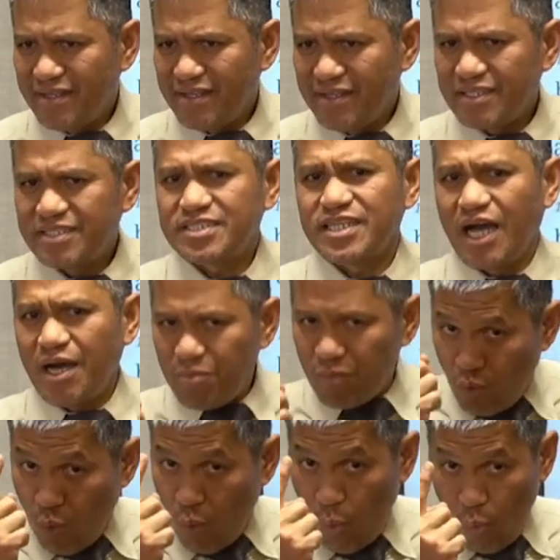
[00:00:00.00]
some
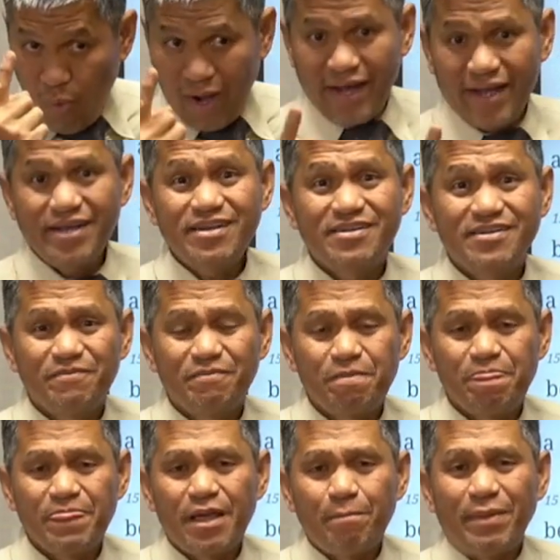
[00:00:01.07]
1,
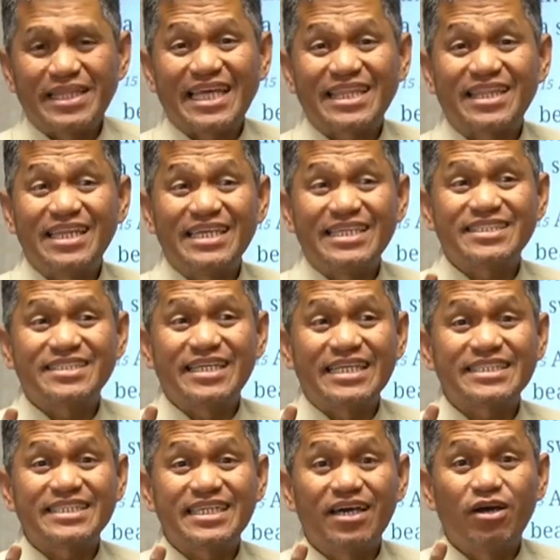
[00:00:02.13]
but at least
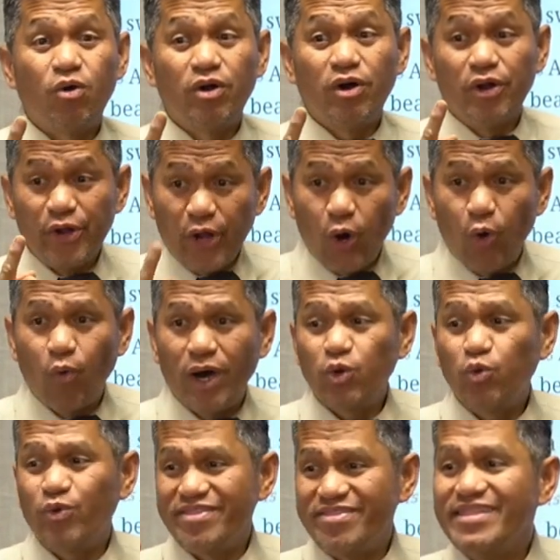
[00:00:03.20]
there's no one
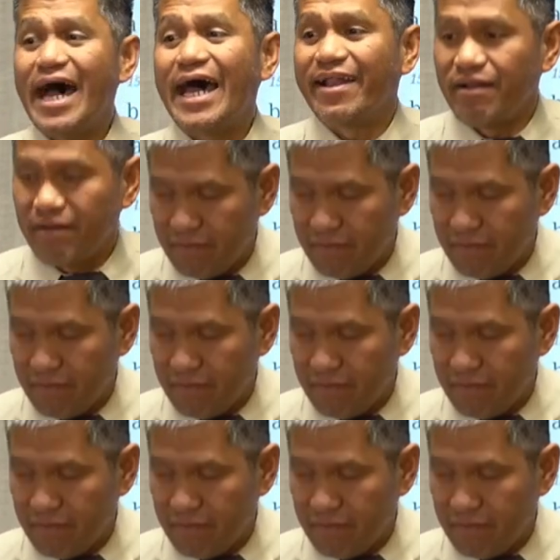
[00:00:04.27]
with none.